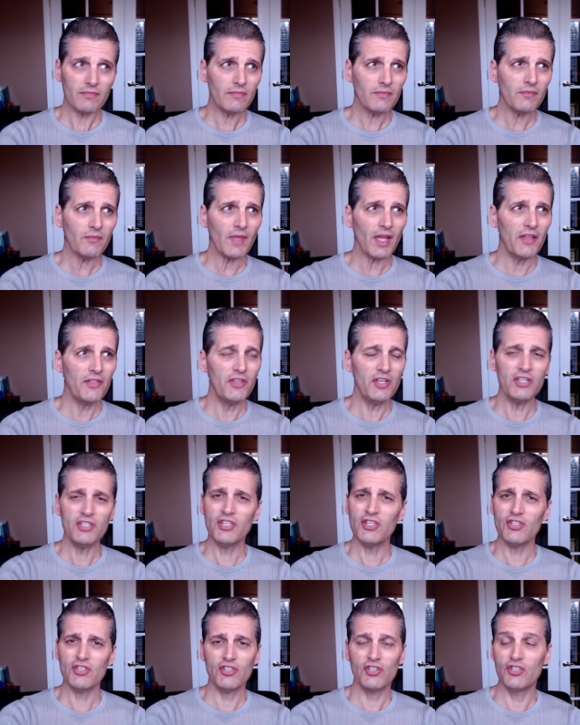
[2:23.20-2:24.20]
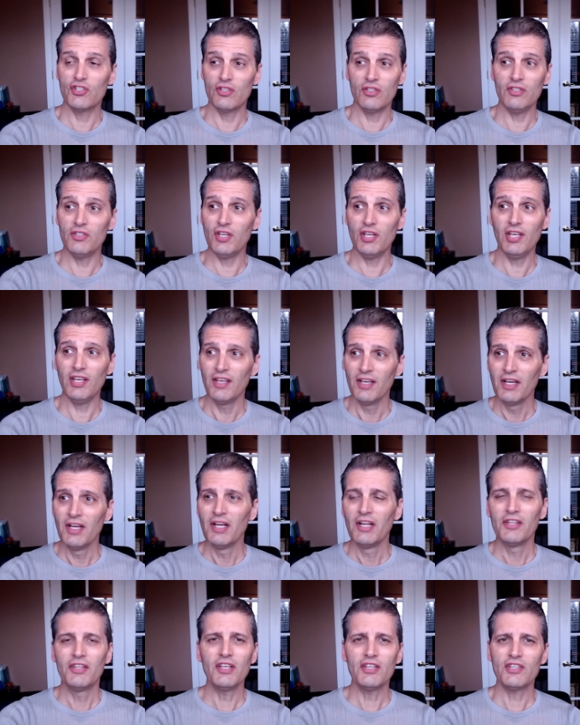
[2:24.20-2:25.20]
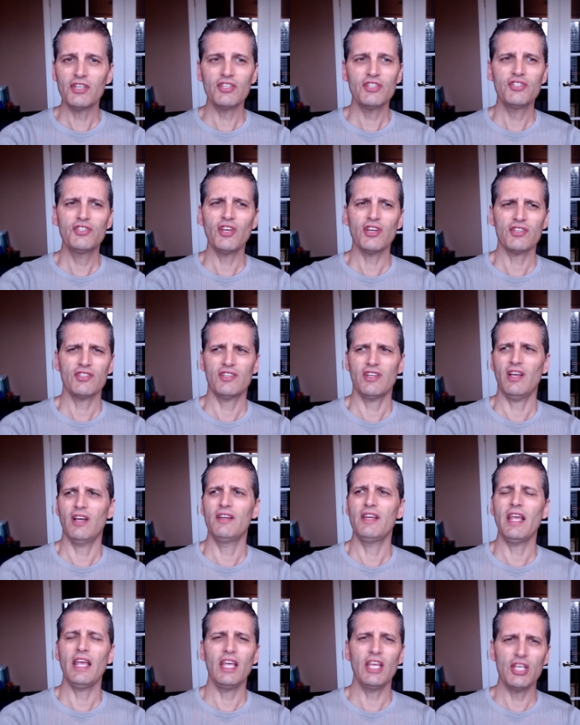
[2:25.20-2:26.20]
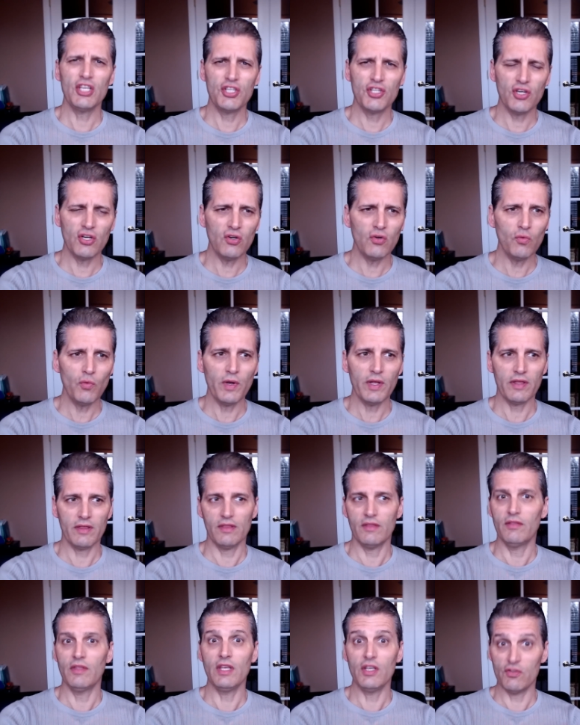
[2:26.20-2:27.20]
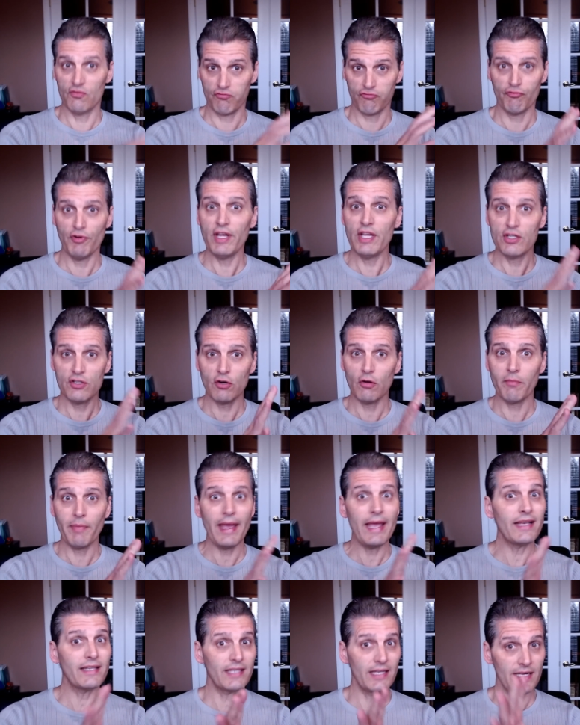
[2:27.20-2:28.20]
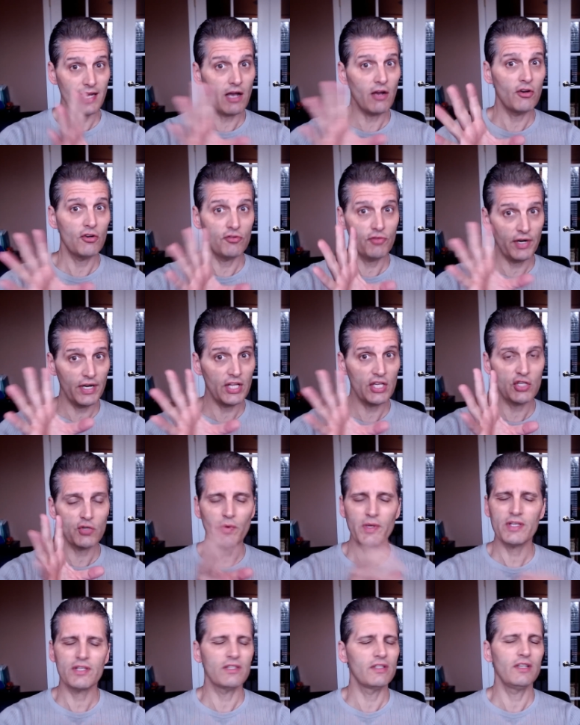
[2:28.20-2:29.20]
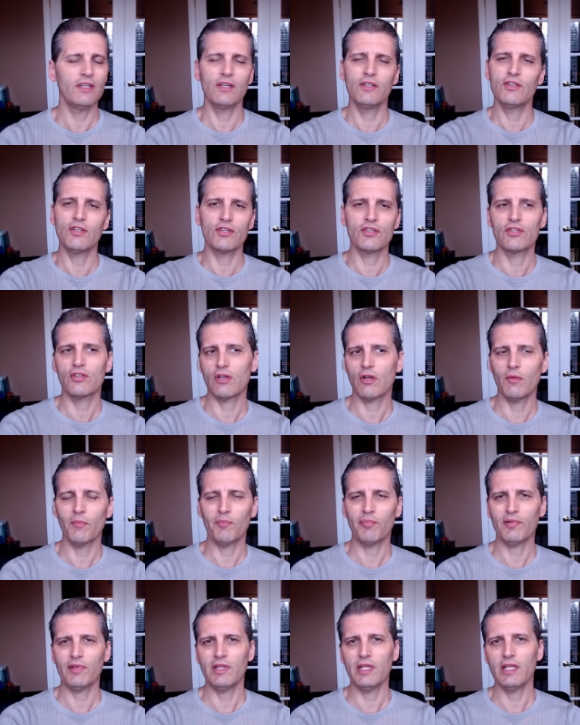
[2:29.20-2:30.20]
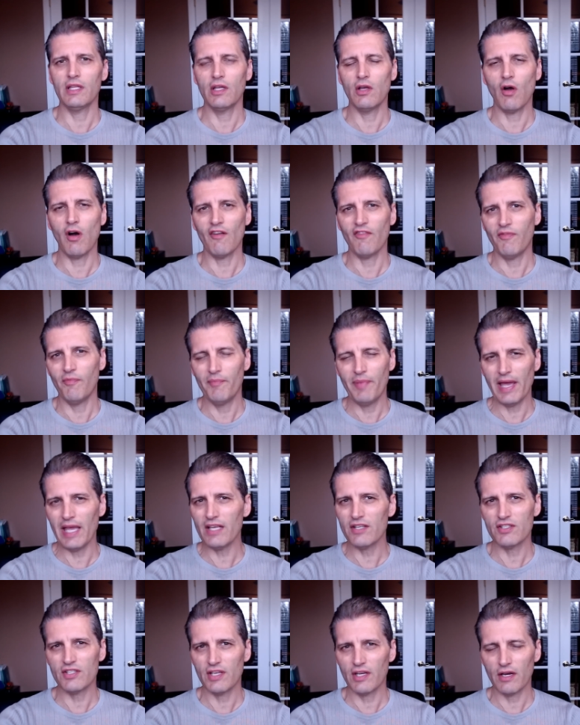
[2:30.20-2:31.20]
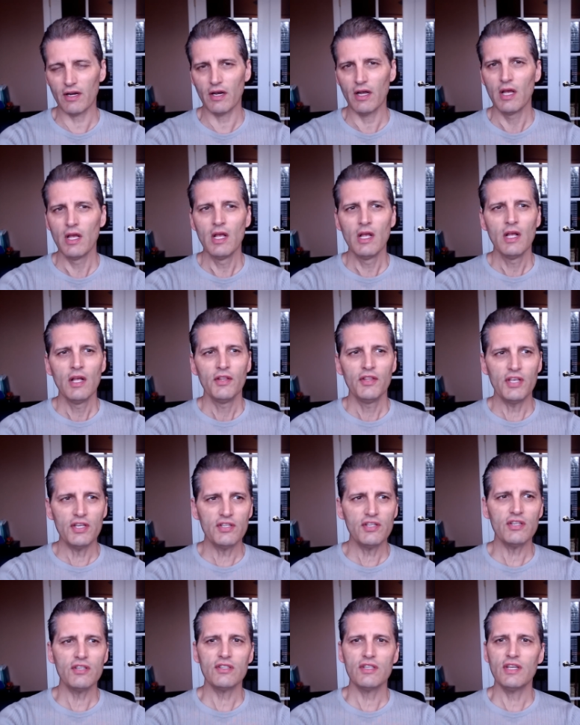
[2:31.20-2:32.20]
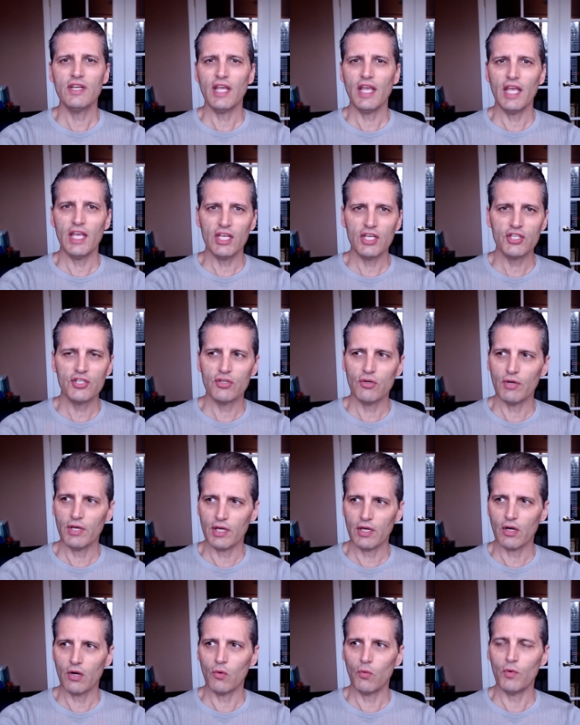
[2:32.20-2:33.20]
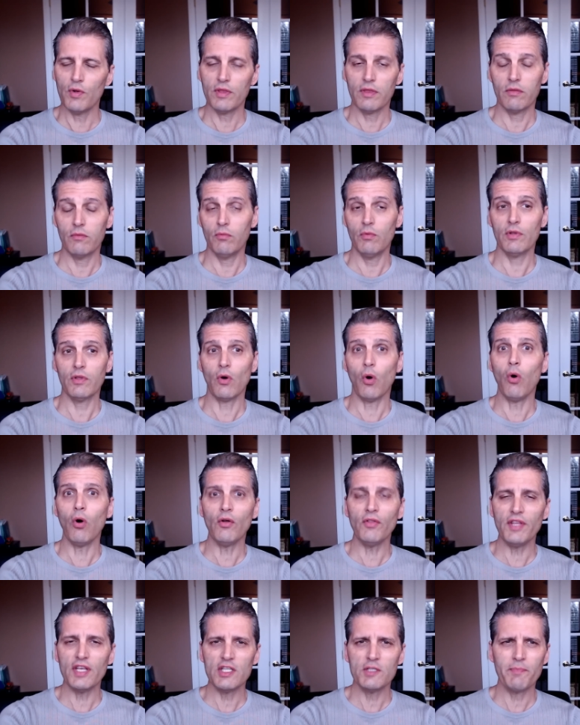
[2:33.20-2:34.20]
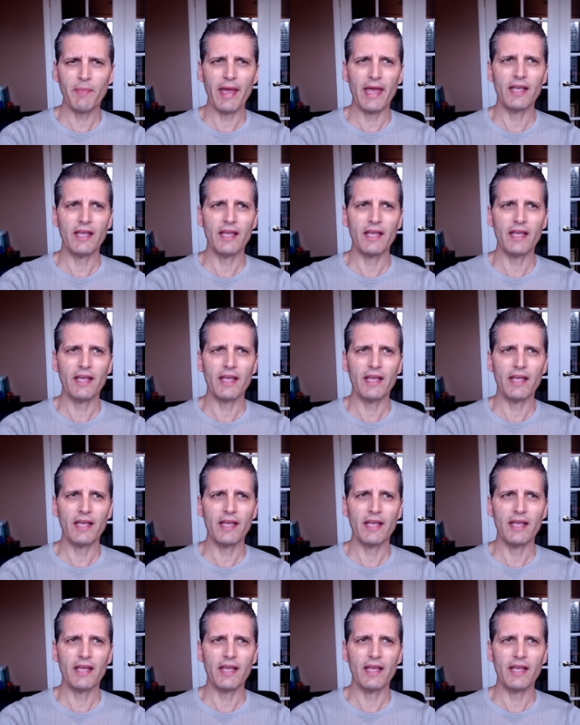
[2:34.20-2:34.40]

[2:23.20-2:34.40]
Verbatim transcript: This is this is just an issue with these regional banks and now Credit Suisse, and you're just completely off base here. This is an issue here with, with all these banks.